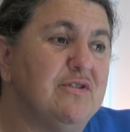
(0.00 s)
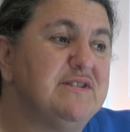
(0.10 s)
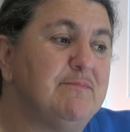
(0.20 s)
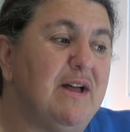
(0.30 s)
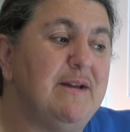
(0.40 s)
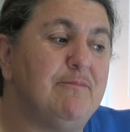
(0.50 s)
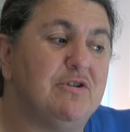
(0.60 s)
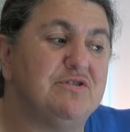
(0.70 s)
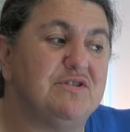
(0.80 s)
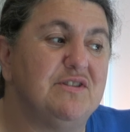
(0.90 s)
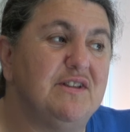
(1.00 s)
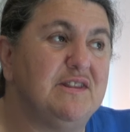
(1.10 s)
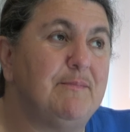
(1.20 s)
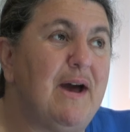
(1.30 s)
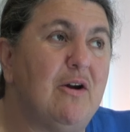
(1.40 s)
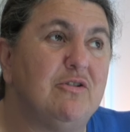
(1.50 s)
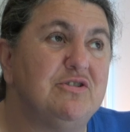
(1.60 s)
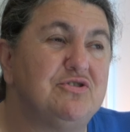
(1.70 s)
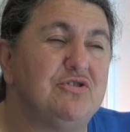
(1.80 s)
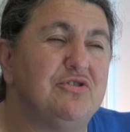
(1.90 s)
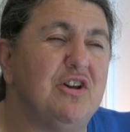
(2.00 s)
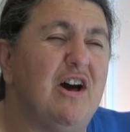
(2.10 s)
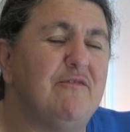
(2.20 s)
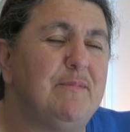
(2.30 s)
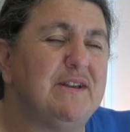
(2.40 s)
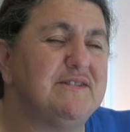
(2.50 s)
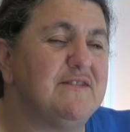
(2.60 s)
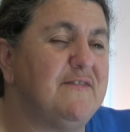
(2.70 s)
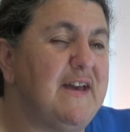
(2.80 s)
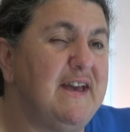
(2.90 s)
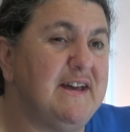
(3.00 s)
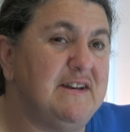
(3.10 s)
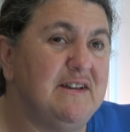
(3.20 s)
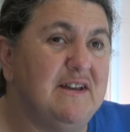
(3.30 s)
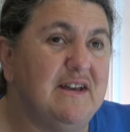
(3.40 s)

as the blind person that the power has turned off, because the fan